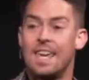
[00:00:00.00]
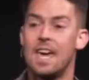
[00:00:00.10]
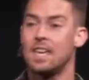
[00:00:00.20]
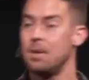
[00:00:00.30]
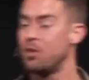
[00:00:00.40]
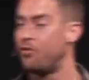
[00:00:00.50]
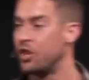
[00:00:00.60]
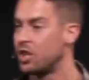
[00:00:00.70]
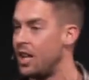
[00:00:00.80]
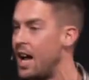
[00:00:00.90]
can't keep the
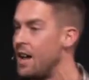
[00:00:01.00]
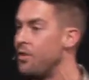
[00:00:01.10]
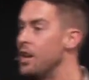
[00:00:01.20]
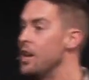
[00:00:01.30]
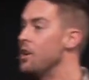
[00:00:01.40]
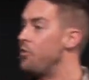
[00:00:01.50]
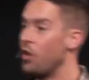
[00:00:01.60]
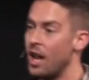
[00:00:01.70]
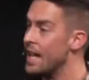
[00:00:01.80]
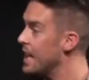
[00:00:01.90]
fish alive for
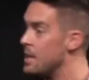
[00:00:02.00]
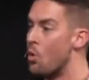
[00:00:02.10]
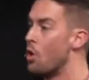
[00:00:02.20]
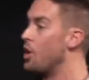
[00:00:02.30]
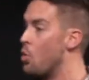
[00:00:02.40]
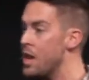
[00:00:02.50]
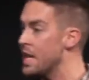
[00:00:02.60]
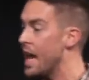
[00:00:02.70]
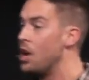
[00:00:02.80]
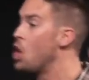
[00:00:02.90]
like any more than a
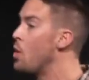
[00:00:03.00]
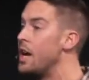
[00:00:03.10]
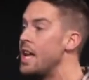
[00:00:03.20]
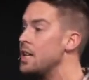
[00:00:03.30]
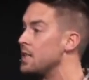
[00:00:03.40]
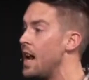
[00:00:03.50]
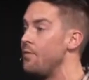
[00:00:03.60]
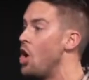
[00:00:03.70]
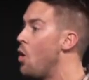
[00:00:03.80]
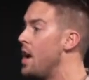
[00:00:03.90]
week. I don't know what it is. I have
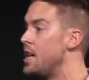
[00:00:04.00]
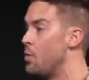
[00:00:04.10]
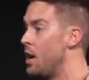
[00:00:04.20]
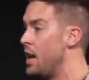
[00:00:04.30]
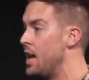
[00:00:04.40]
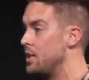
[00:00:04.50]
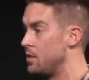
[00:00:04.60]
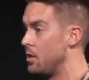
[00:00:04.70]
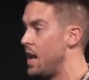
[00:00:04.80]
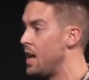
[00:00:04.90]
no idea what it is,
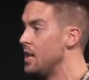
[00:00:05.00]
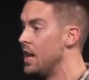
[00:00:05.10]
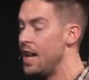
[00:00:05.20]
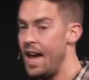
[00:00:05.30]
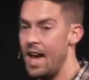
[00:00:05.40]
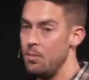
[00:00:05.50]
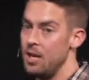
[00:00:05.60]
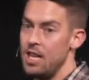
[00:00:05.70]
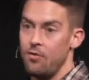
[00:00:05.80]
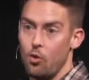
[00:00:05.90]
okay? Adam and
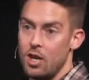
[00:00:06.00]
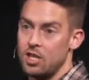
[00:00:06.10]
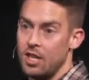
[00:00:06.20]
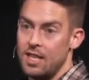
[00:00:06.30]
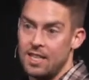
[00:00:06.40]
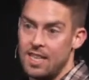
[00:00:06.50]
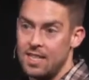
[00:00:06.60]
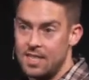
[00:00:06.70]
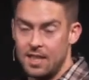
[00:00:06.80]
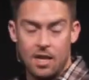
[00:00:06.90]
Eve originally, they
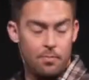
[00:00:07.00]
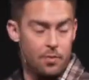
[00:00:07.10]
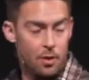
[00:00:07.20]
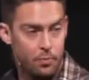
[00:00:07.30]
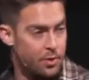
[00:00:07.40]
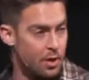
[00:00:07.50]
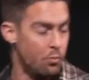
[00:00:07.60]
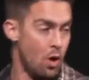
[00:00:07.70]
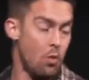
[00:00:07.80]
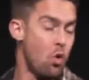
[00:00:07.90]
tasted the, the,
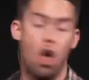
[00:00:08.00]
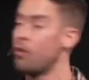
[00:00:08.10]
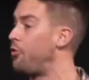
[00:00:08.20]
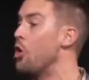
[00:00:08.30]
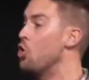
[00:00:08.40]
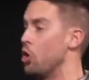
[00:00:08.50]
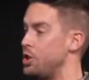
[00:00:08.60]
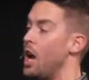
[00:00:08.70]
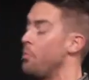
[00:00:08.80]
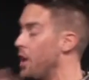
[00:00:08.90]
the wrong food or
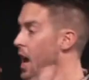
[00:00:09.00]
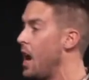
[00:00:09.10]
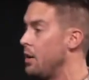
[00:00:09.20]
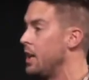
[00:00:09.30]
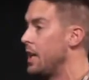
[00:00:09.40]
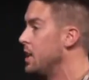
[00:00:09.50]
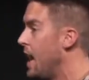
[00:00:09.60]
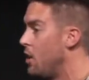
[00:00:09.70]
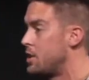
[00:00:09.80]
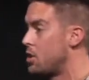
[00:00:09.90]
something. I, like, and
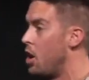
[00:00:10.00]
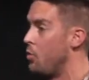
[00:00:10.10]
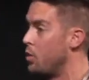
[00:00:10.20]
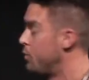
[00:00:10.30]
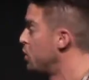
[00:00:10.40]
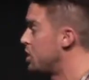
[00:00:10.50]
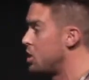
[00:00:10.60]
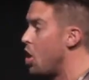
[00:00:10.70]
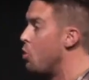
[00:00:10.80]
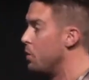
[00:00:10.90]
now it's gone,
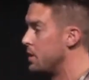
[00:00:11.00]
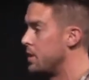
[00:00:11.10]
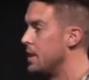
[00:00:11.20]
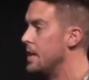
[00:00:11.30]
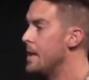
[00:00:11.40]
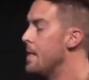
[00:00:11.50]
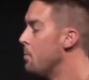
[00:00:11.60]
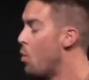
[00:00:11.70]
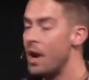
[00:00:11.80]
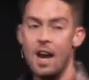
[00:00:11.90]
just hopeless.
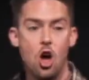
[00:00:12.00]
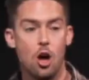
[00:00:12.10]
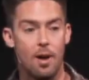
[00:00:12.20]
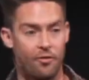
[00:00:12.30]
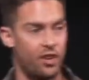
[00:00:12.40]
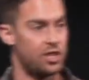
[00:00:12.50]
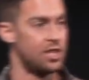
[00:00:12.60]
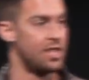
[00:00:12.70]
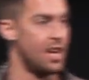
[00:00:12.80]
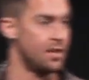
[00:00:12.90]
But what I know about fish
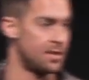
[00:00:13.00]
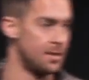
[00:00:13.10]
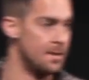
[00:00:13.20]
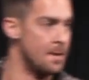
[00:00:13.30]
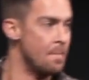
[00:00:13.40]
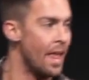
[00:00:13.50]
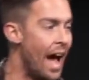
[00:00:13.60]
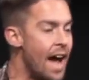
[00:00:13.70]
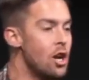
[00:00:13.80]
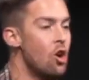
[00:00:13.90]
is this
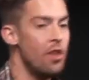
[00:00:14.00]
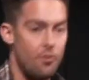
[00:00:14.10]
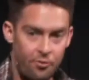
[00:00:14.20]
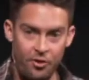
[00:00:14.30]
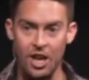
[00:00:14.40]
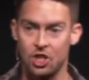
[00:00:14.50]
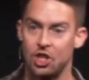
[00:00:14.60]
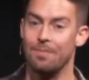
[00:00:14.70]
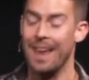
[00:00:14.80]
I know that fish